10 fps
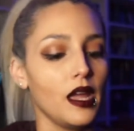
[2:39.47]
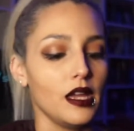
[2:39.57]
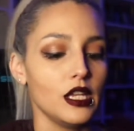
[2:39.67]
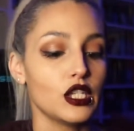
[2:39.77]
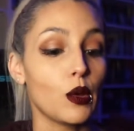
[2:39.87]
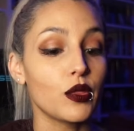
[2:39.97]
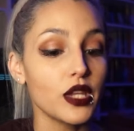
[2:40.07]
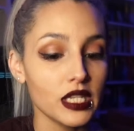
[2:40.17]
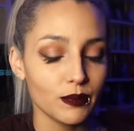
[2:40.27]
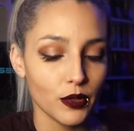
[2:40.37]
So
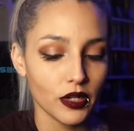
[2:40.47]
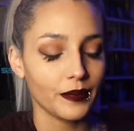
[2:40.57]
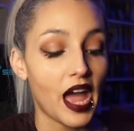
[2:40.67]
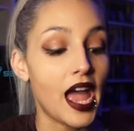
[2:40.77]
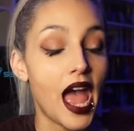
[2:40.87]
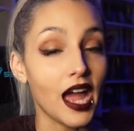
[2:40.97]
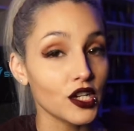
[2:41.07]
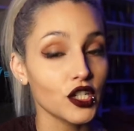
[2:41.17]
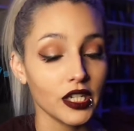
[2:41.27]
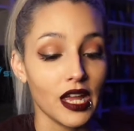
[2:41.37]
this book I
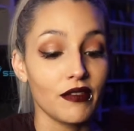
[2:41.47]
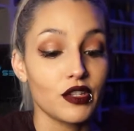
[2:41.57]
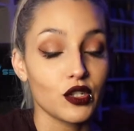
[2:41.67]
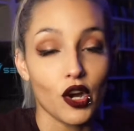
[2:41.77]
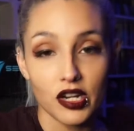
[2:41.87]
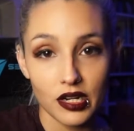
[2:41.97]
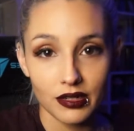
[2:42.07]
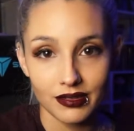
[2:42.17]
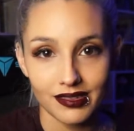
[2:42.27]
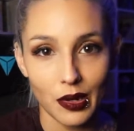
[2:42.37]
actually have started,
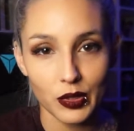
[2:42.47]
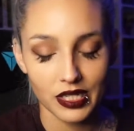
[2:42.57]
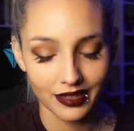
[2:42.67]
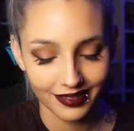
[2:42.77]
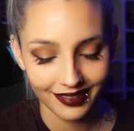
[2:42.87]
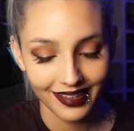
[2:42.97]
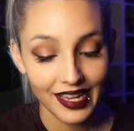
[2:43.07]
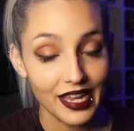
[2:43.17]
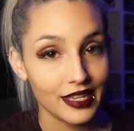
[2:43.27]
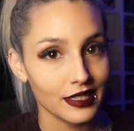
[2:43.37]
so it's
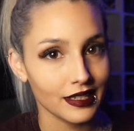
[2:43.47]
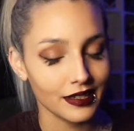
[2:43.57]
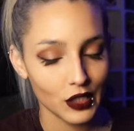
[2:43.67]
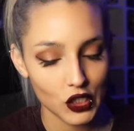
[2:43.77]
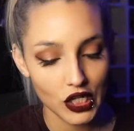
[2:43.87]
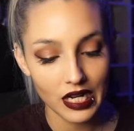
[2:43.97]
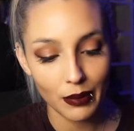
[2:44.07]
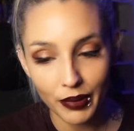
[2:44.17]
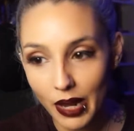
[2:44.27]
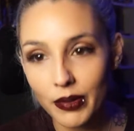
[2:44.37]
a little cheating,
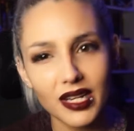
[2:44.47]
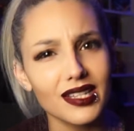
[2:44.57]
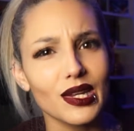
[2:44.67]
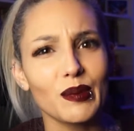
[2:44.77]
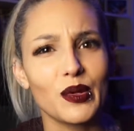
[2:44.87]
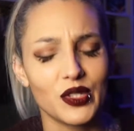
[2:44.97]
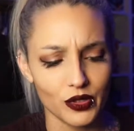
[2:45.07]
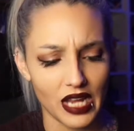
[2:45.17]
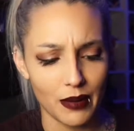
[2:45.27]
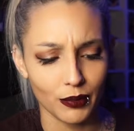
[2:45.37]
but I mean it's almost
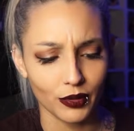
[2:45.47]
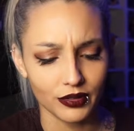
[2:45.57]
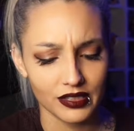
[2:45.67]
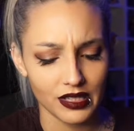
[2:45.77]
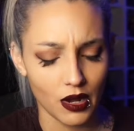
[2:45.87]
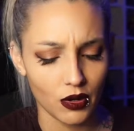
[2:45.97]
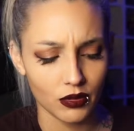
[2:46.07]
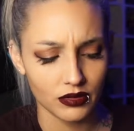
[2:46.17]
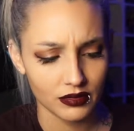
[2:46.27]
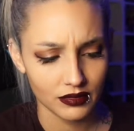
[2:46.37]
April,
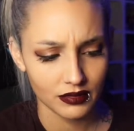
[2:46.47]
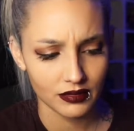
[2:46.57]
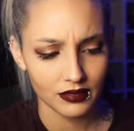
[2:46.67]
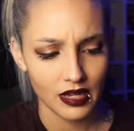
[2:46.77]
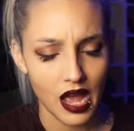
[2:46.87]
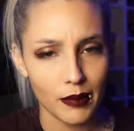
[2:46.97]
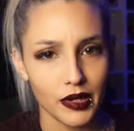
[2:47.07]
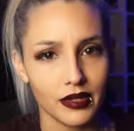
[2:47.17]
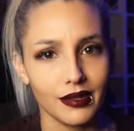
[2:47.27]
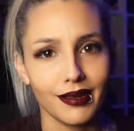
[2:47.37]
so I
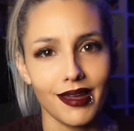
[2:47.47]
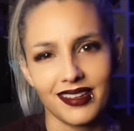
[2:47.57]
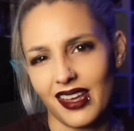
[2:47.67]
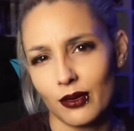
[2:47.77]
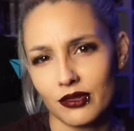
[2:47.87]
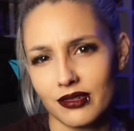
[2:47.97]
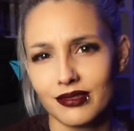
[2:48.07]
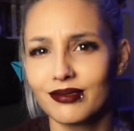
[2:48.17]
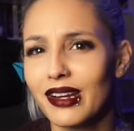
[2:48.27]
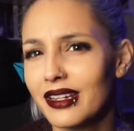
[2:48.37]
mean it kind of counts,
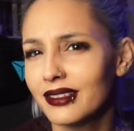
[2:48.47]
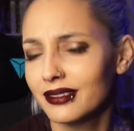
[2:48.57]
right?